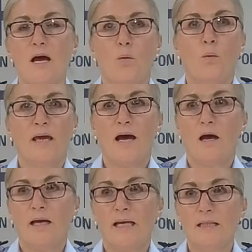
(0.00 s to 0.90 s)
We
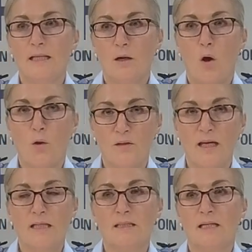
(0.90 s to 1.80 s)
are on the
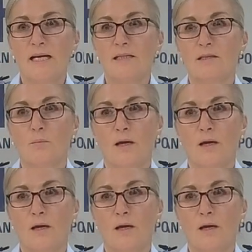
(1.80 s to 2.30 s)
internet.